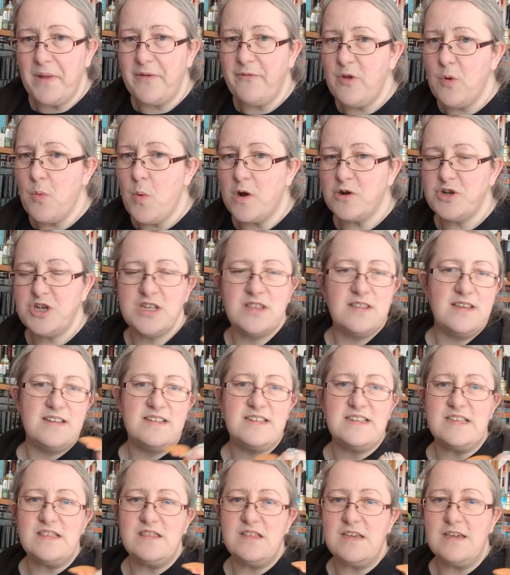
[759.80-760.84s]
if you're watching
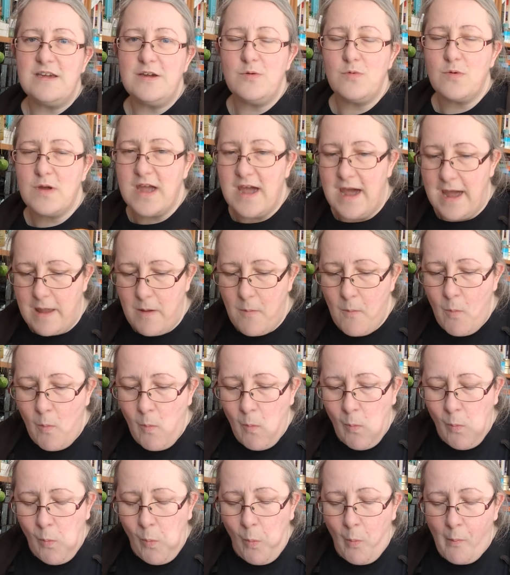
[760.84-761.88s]
this in the UK,
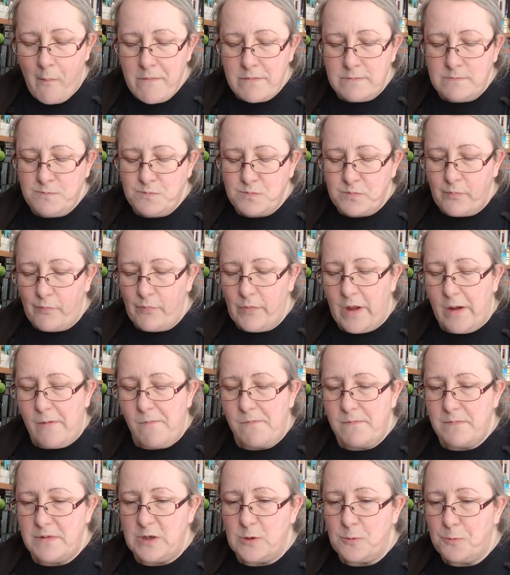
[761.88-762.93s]

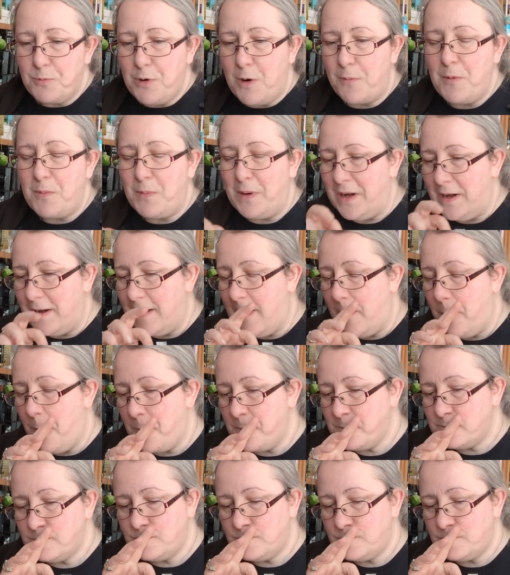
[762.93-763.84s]
you'll probably know